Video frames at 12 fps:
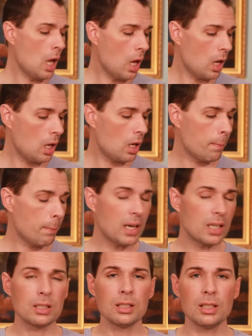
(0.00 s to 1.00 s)

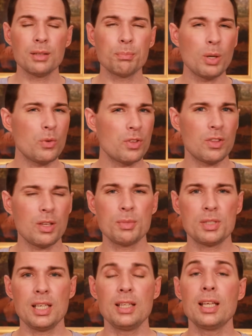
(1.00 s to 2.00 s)
but both of them
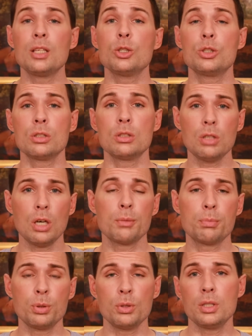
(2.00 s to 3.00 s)
say that you should
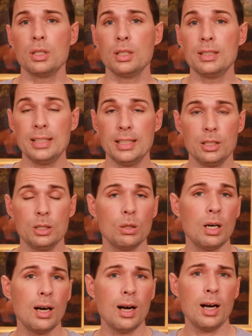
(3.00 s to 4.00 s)
not put it in near
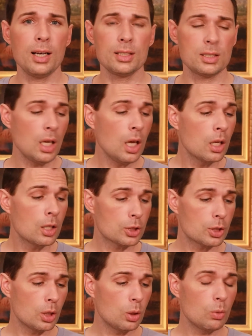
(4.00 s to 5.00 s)
your eyes.
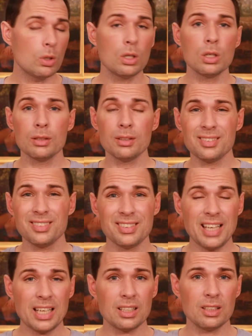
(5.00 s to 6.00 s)
So that